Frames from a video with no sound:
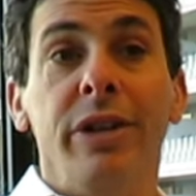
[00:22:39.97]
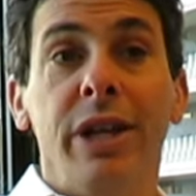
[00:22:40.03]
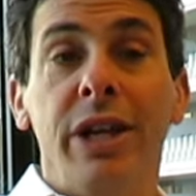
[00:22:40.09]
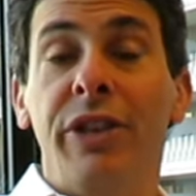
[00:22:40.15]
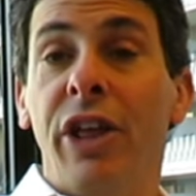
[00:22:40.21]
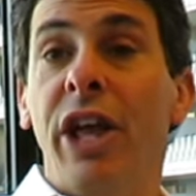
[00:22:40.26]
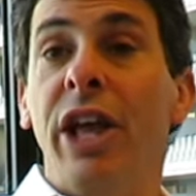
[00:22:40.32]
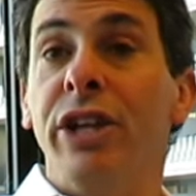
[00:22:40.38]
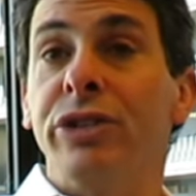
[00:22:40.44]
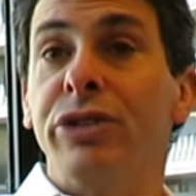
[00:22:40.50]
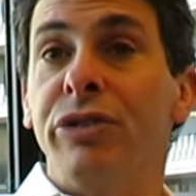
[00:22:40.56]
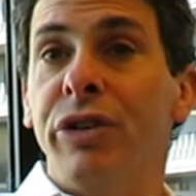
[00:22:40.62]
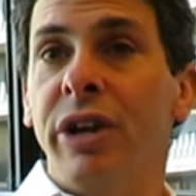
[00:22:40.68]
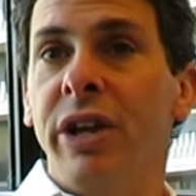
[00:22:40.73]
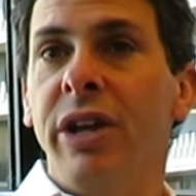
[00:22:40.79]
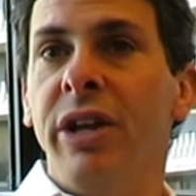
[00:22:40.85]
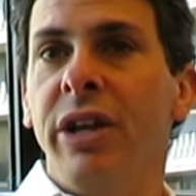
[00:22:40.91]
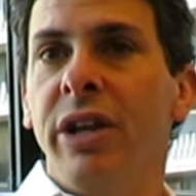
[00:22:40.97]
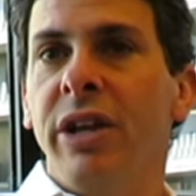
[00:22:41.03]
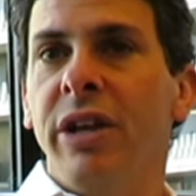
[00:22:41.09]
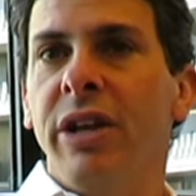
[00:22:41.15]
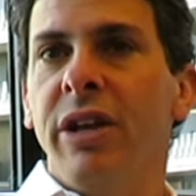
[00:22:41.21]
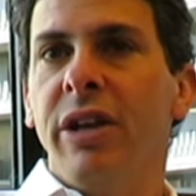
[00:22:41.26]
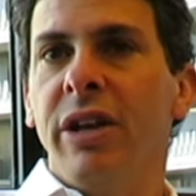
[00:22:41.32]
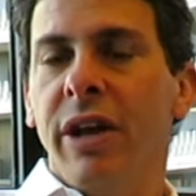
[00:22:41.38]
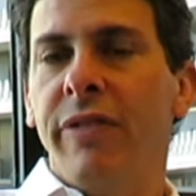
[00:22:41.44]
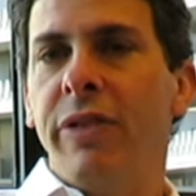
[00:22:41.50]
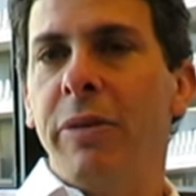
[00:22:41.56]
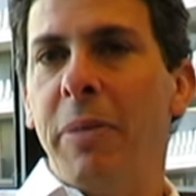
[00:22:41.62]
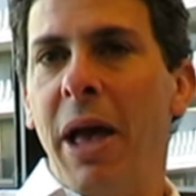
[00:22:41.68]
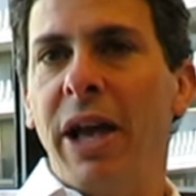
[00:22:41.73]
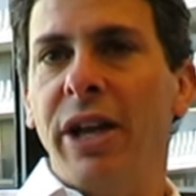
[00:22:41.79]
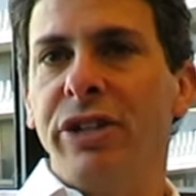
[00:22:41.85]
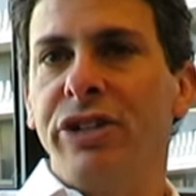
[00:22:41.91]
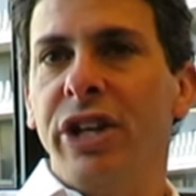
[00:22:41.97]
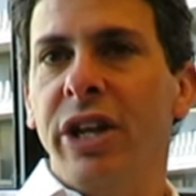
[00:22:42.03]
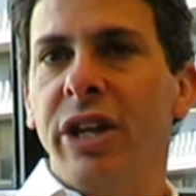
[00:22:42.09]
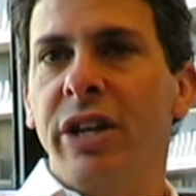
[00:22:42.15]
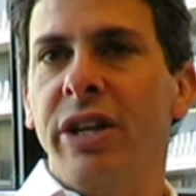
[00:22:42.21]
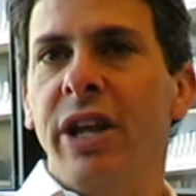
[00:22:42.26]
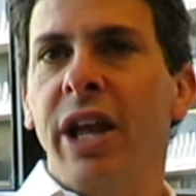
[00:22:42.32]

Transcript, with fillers: in the history of the magazine.